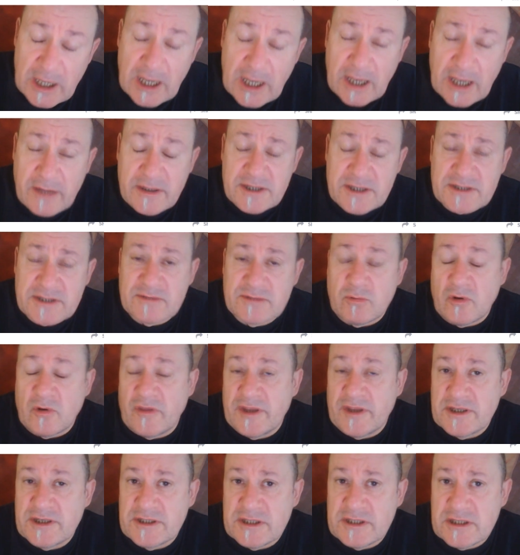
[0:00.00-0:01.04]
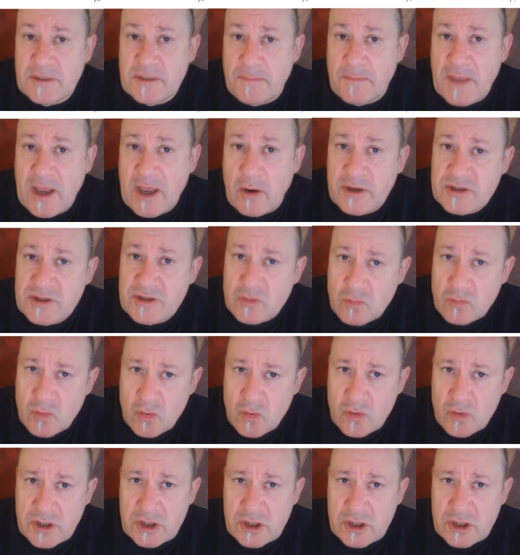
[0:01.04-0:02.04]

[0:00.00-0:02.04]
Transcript: and that's what this is about. It's a warning